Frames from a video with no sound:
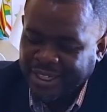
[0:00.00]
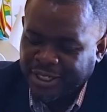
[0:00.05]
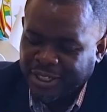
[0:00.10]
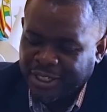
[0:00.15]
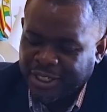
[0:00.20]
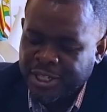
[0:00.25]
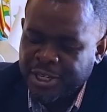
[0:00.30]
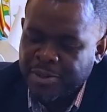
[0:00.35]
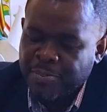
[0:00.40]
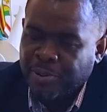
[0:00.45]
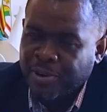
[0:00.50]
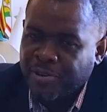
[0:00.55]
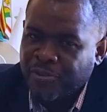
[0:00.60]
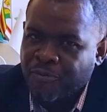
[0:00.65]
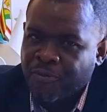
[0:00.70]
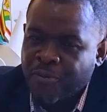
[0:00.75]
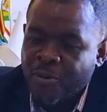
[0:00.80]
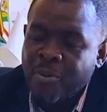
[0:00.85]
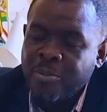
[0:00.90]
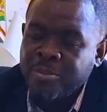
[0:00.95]
He
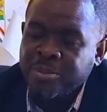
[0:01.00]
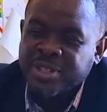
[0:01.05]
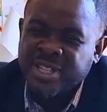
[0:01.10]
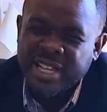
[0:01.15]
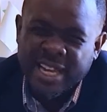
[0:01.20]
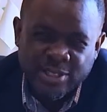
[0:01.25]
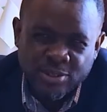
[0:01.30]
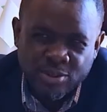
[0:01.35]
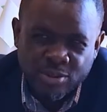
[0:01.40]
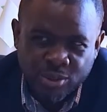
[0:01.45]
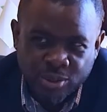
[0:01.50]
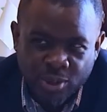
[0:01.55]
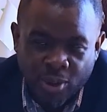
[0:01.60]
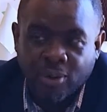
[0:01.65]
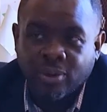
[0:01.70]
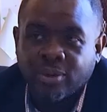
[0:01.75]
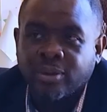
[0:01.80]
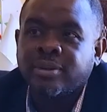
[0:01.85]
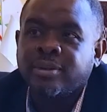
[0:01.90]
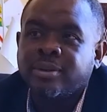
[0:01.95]
performed that
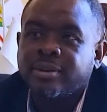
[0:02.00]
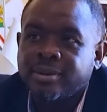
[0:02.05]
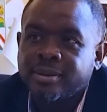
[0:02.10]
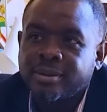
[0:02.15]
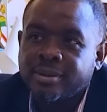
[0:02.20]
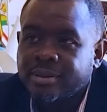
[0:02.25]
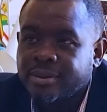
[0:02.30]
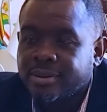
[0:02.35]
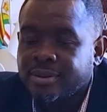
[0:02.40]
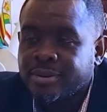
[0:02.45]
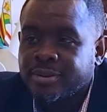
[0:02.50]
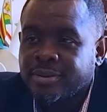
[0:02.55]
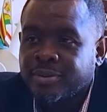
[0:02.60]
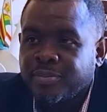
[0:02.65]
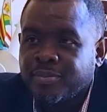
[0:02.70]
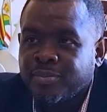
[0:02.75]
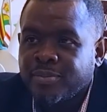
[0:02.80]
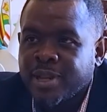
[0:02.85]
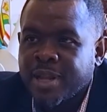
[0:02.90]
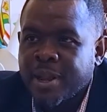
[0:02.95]
song,
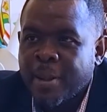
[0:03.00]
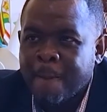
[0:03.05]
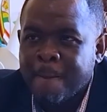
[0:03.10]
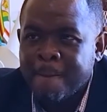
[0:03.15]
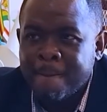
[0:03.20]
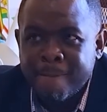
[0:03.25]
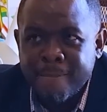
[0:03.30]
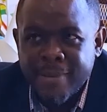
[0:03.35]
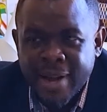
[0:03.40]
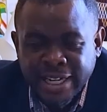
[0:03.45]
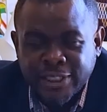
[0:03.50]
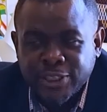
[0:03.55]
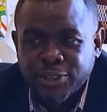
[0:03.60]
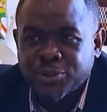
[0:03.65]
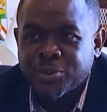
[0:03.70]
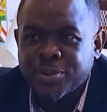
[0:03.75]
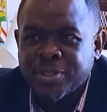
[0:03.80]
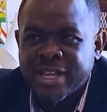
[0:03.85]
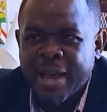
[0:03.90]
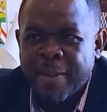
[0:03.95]
much to
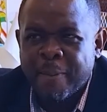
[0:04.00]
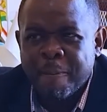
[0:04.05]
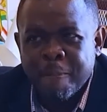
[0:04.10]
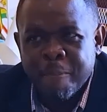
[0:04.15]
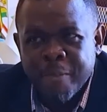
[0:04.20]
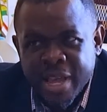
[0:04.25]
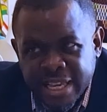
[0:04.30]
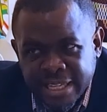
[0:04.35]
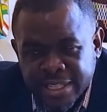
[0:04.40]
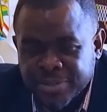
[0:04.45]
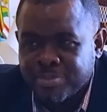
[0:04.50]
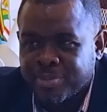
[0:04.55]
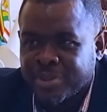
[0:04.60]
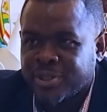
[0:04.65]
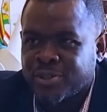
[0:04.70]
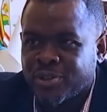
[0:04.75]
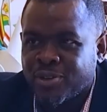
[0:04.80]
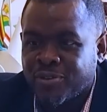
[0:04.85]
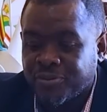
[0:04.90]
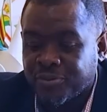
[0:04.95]
the amazement
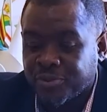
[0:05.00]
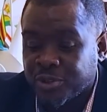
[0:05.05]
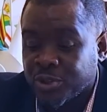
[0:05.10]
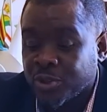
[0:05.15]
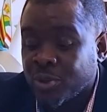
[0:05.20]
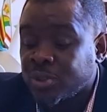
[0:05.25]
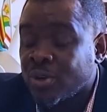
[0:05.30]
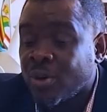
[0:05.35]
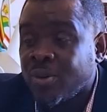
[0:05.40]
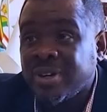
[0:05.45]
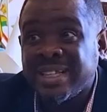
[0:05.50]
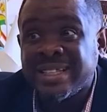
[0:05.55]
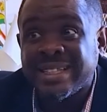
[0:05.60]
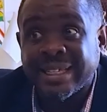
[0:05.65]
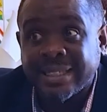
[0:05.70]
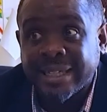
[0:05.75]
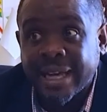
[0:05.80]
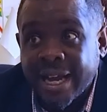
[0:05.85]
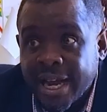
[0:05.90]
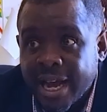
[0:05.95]
of not only the
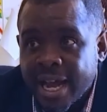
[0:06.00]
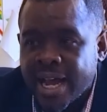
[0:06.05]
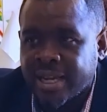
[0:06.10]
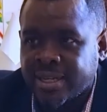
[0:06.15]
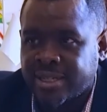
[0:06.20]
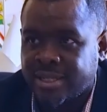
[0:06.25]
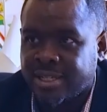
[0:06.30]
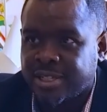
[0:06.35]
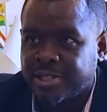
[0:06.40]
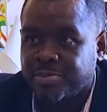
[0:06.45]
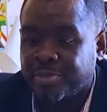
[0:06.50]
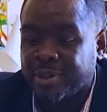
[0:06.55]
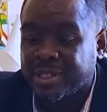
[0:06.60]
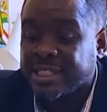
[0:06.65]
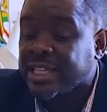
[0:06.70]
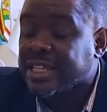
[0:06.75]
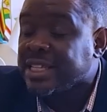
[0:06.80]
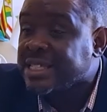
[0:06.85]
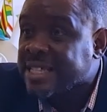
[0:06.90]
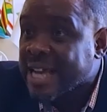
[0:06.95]
young artists, but
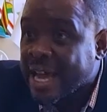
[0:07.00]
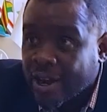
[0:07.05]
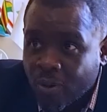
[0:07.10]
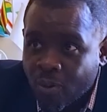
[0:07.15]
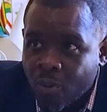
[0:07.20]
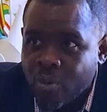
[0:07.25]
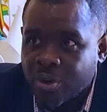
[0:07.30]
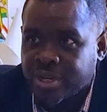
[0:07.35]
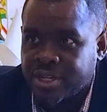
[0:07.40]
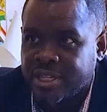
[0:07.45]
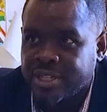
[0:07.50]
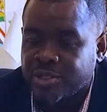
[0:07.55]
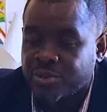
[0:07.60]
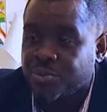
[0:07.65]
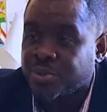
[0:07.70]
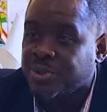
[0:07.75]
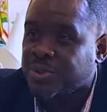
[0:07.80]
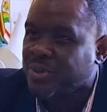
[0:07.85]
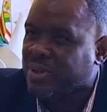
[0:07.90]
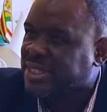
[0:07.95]
the young audience
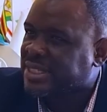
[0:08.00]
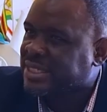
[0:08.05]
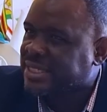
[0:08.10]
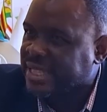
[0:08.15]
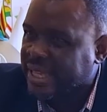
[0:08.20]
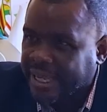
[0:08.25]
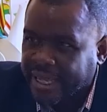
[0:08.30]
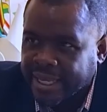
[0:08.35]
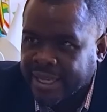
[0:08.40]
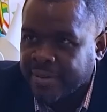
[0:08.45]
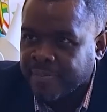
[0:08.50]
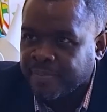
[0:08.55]
which was there.